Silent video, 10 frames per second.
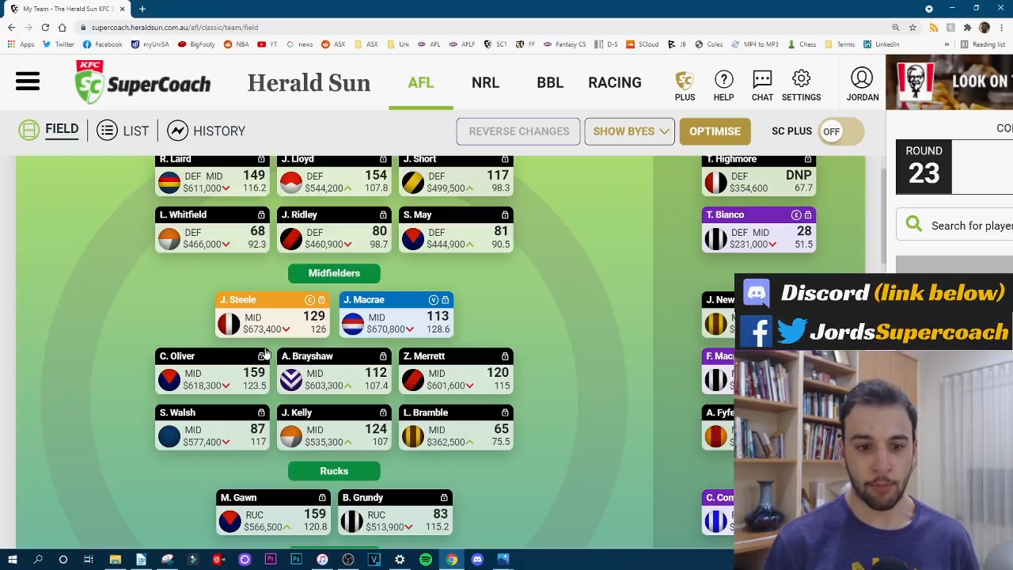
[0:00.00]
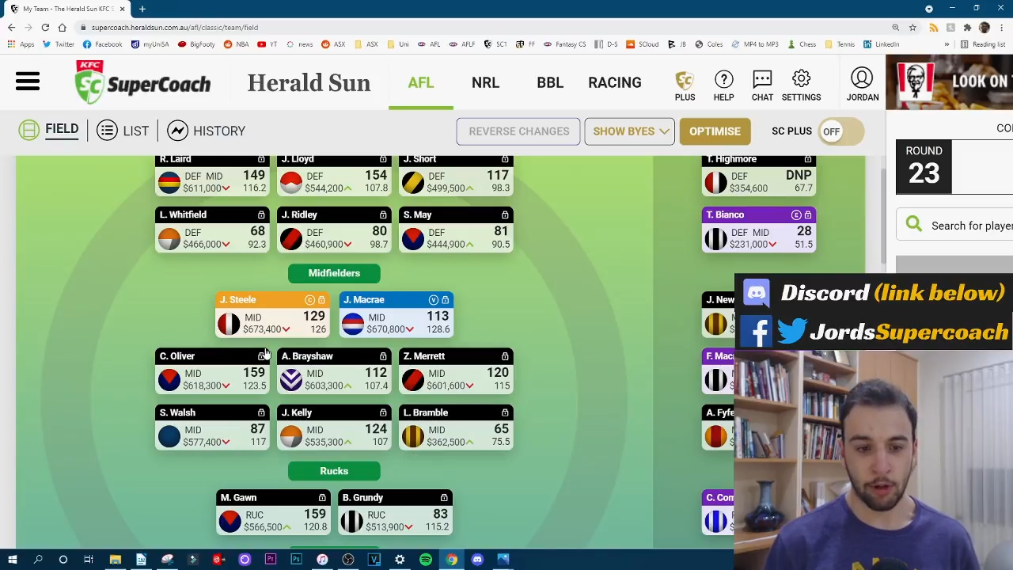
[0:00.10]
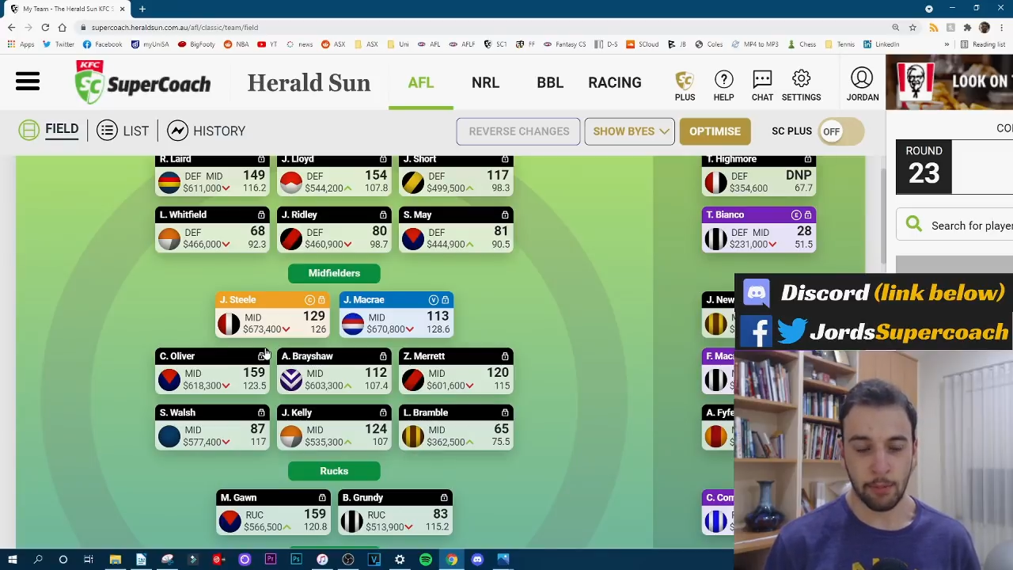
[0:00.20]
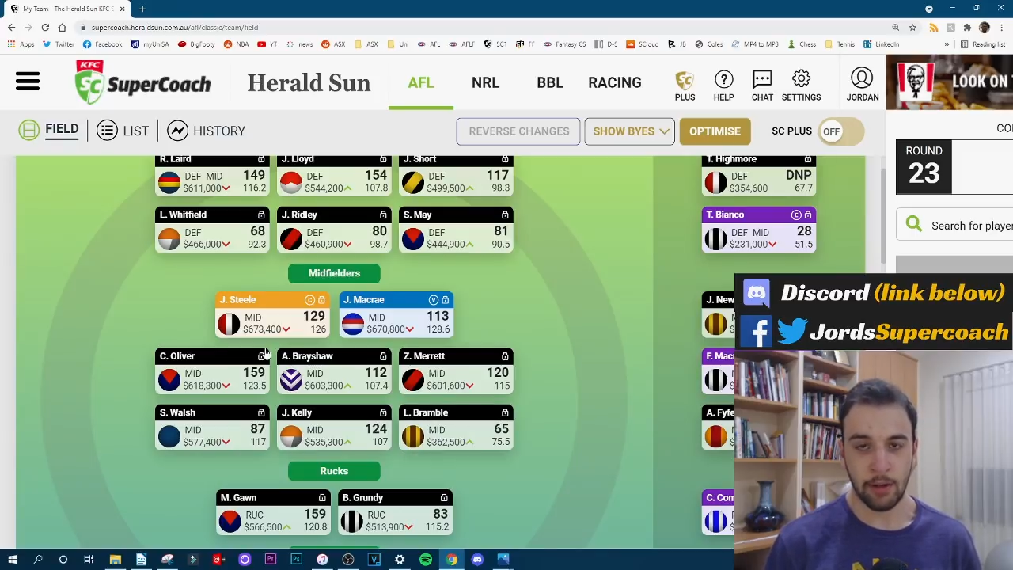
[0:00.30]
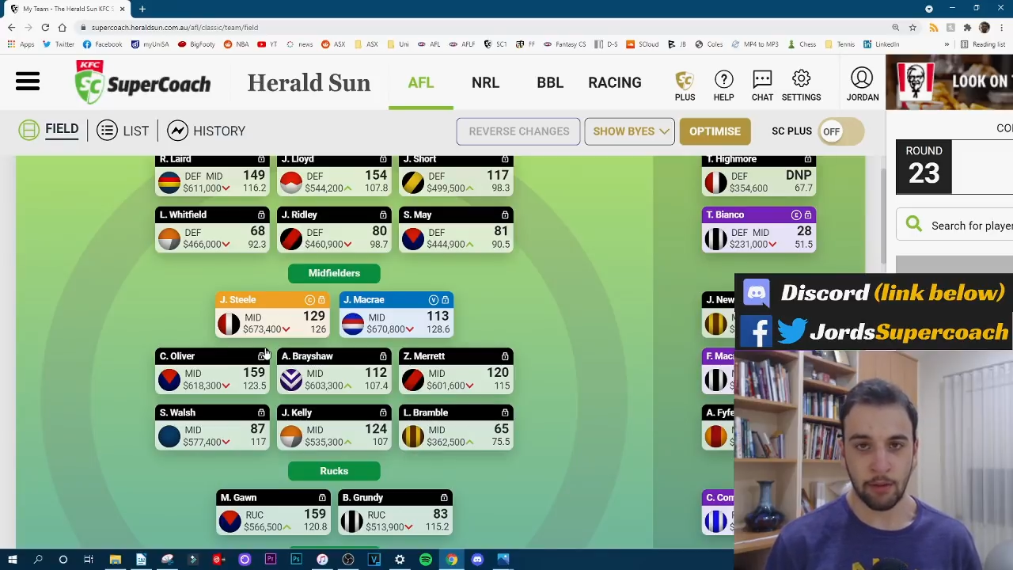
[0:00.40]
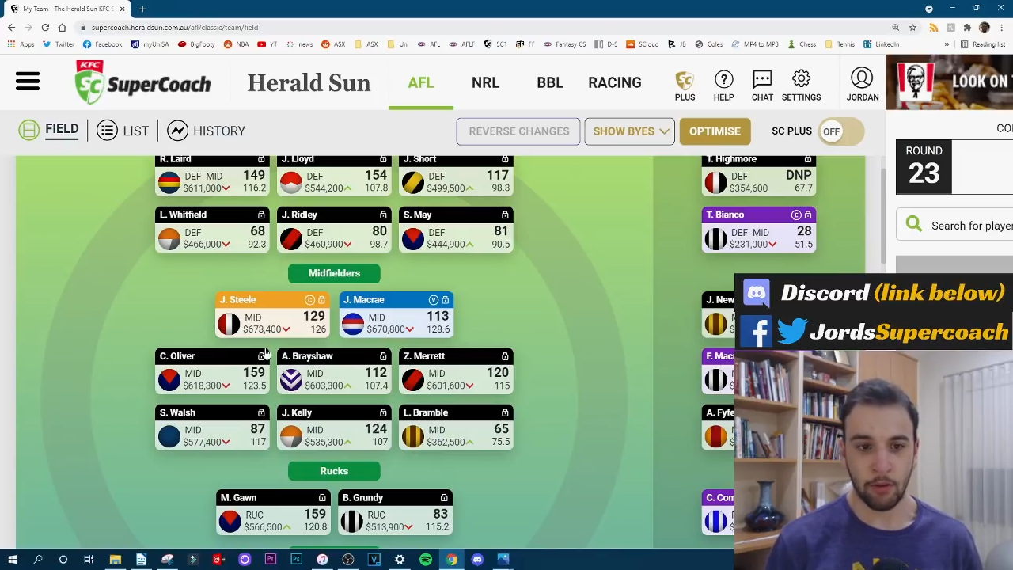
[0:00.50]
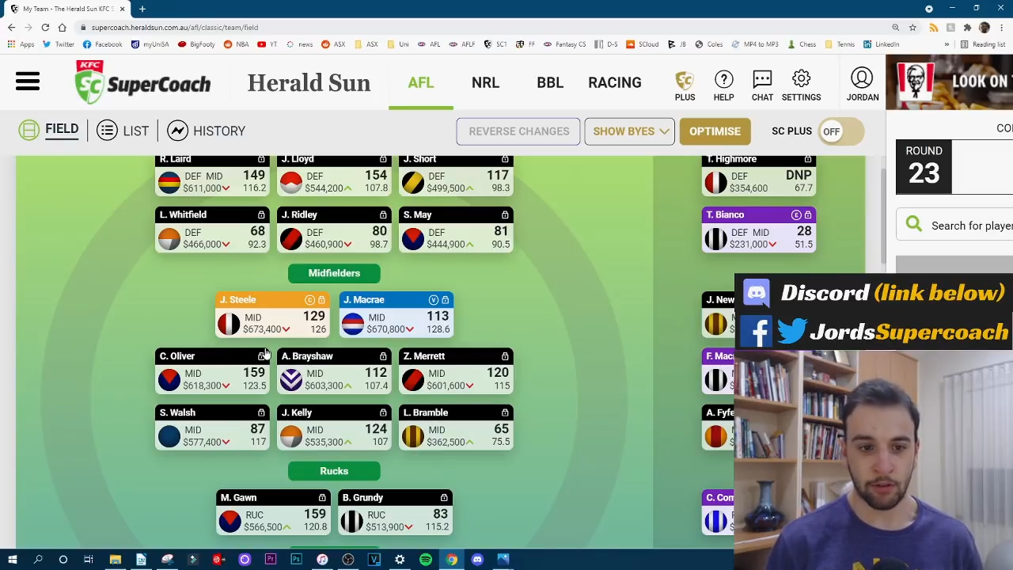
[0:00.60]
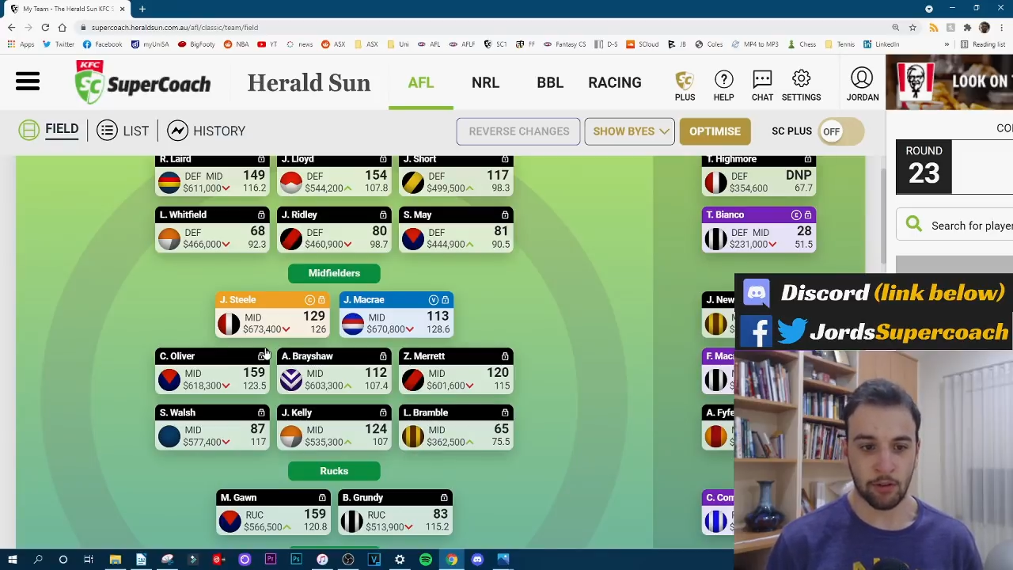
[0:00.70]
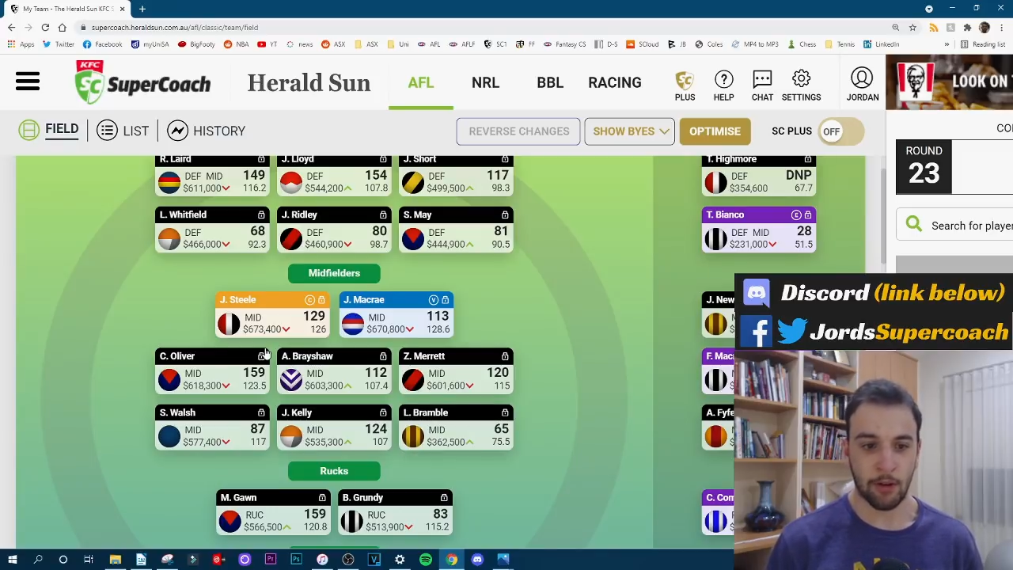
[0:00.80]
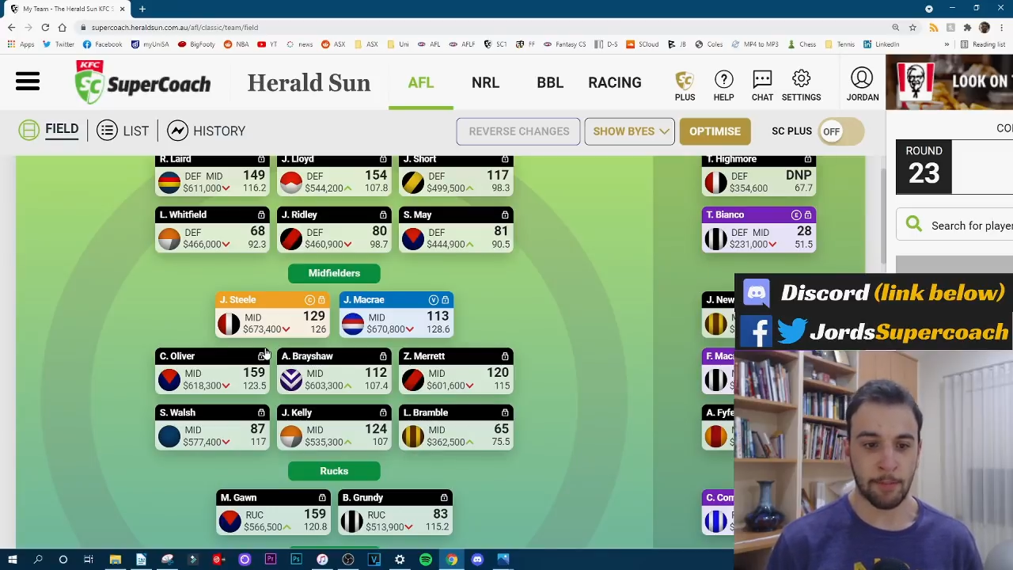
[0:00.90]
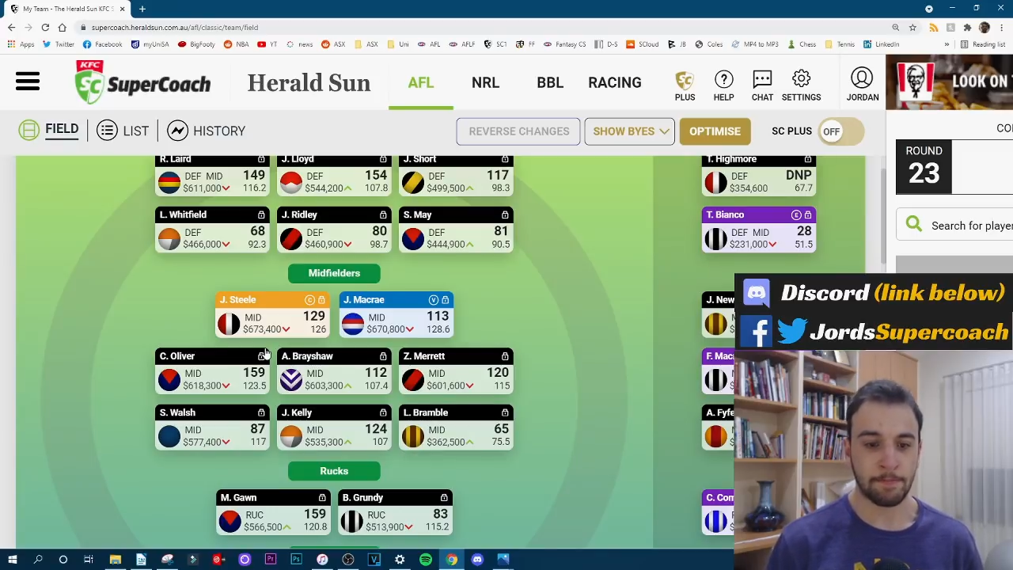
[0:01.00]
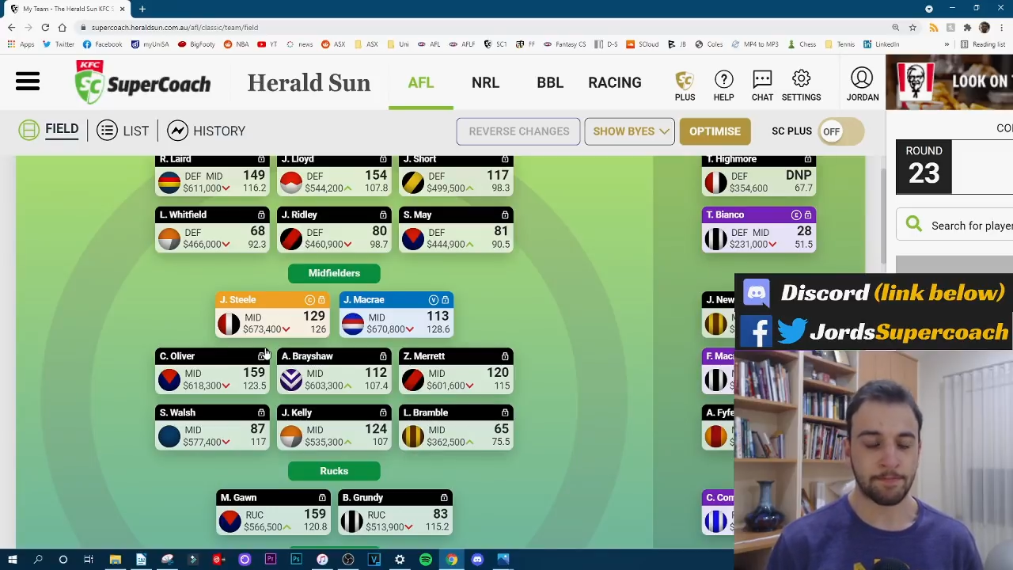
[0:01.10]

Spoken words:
brought him in at the wrong time.